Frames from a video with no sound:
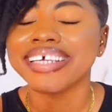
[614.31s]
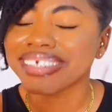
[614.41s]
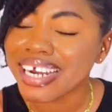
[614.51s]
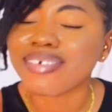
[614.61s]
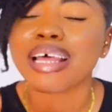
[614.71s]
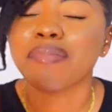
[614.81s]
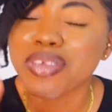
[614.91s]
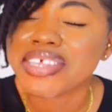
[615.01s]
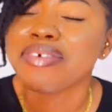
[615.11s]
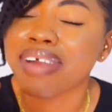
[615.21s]
That's what I'm
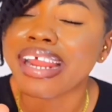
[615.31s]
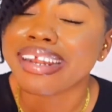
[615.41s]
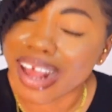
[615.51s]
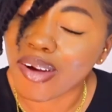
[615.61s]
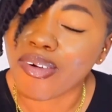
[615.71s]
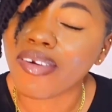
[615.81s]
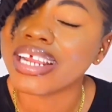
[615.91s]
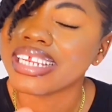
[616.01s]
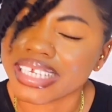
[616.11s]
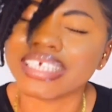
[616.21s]
using right now.
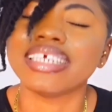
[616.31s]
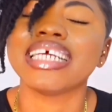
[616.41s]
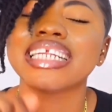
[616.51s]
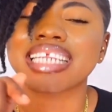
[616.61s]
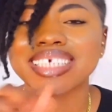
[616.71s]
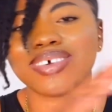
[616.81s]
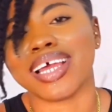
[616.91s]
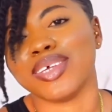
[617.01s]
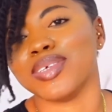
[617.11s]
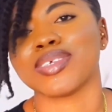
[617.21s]
Currently, that's what
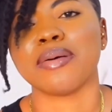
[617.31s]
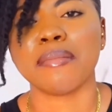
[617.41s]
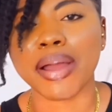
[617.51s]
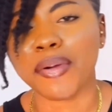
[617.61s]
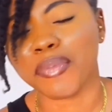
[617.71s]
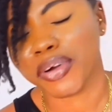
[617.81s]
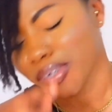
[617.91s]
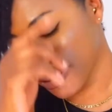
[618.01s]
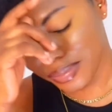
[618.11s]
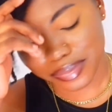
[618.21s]
I use. My own product.